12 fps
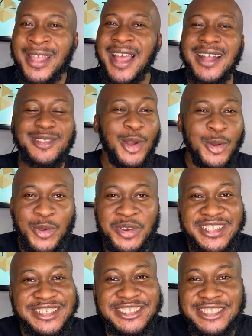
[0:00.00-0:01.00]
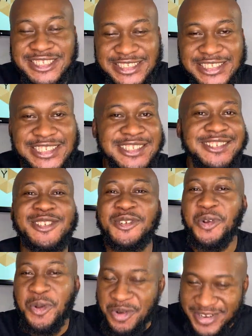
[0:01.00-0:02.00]
I tell you this gist is
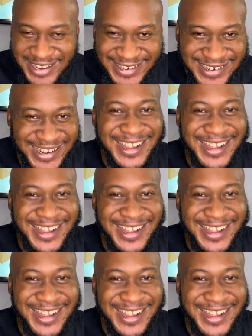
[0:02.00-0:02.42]
loaded.